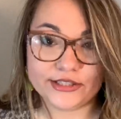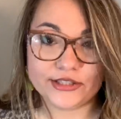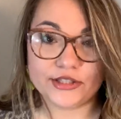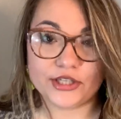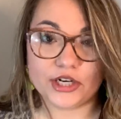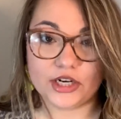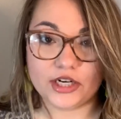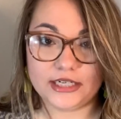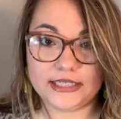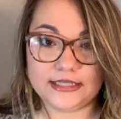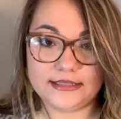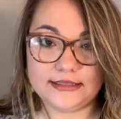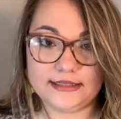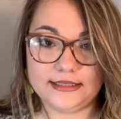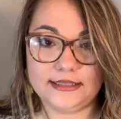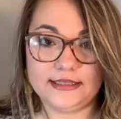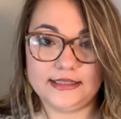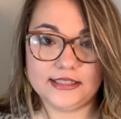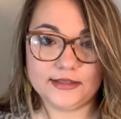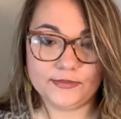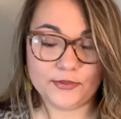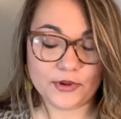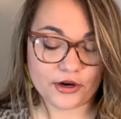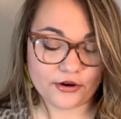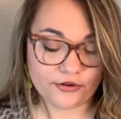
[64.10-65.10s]
36th
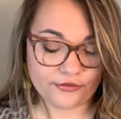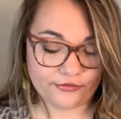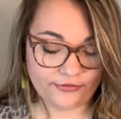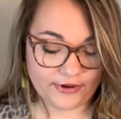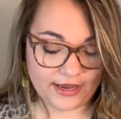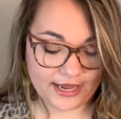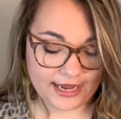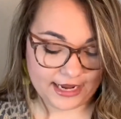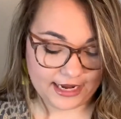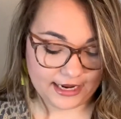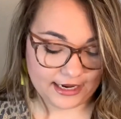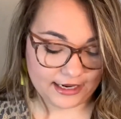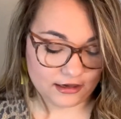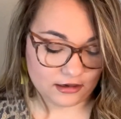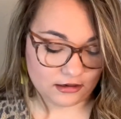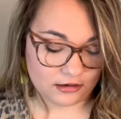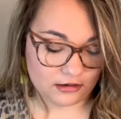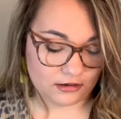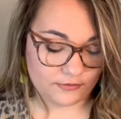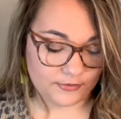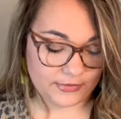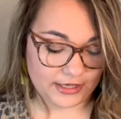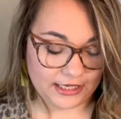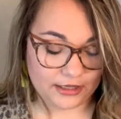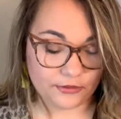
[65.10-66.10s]
birthday,
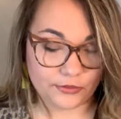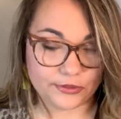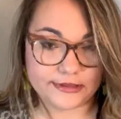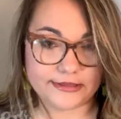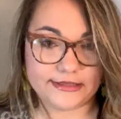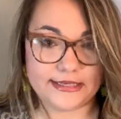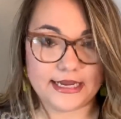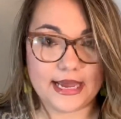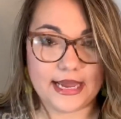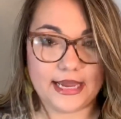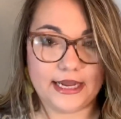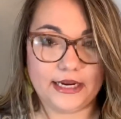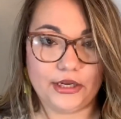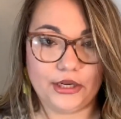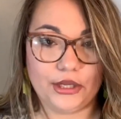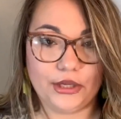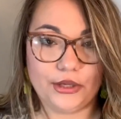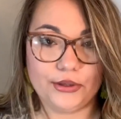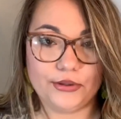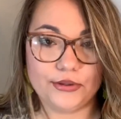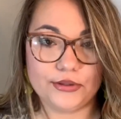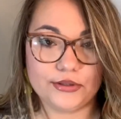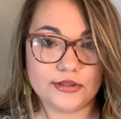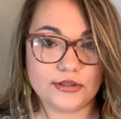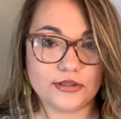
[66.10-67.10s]
he was
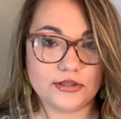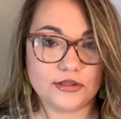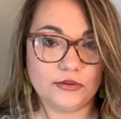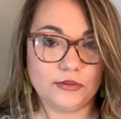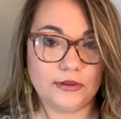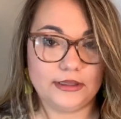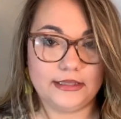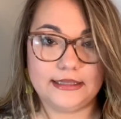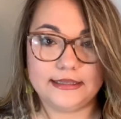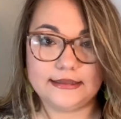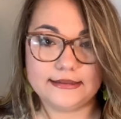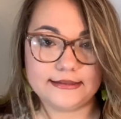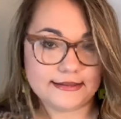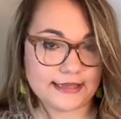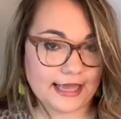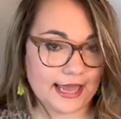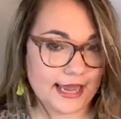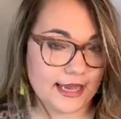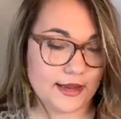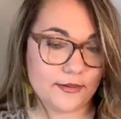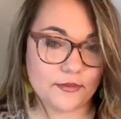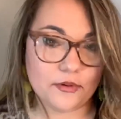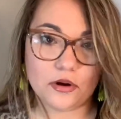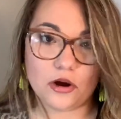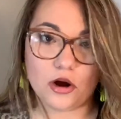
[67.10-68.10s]
diagnosed with the
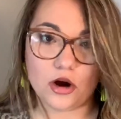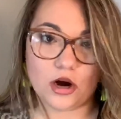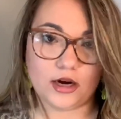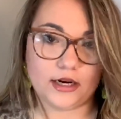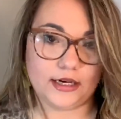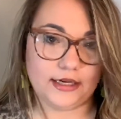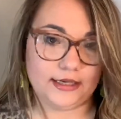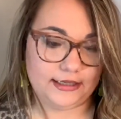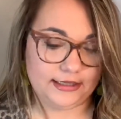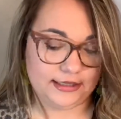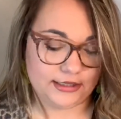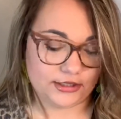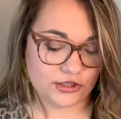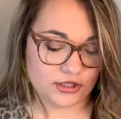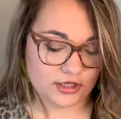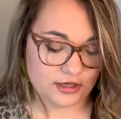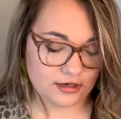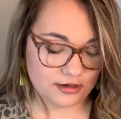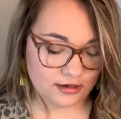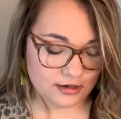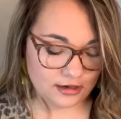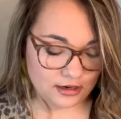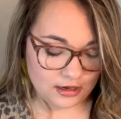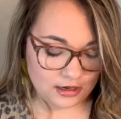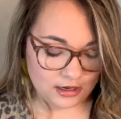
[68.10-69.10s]
same heart
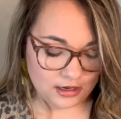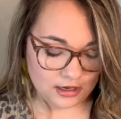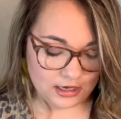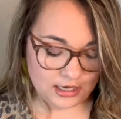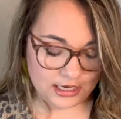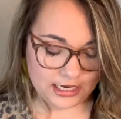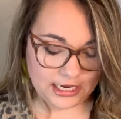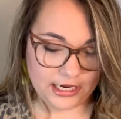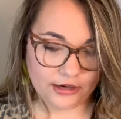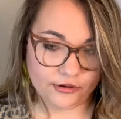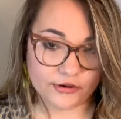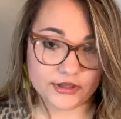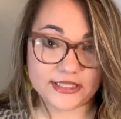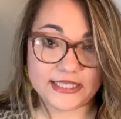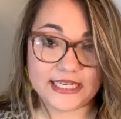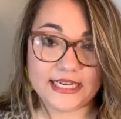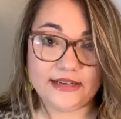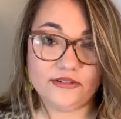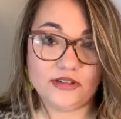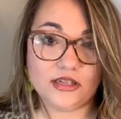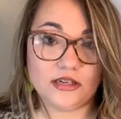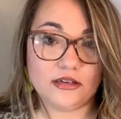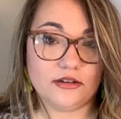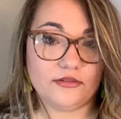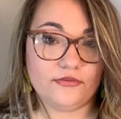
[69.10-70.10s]
condition. He received
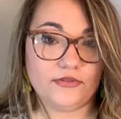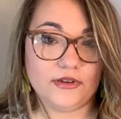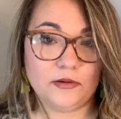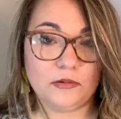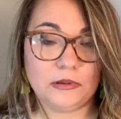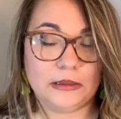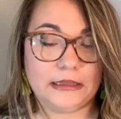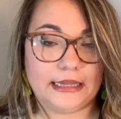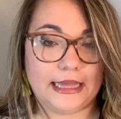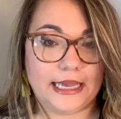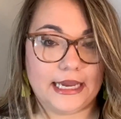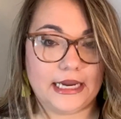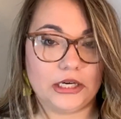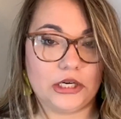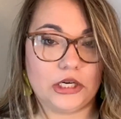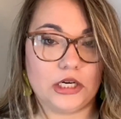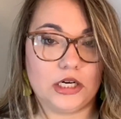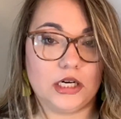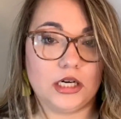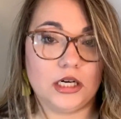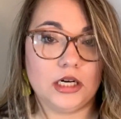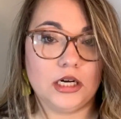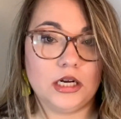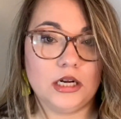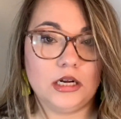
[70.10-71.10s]
a
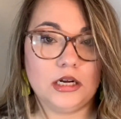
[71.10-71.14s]
defibrillator,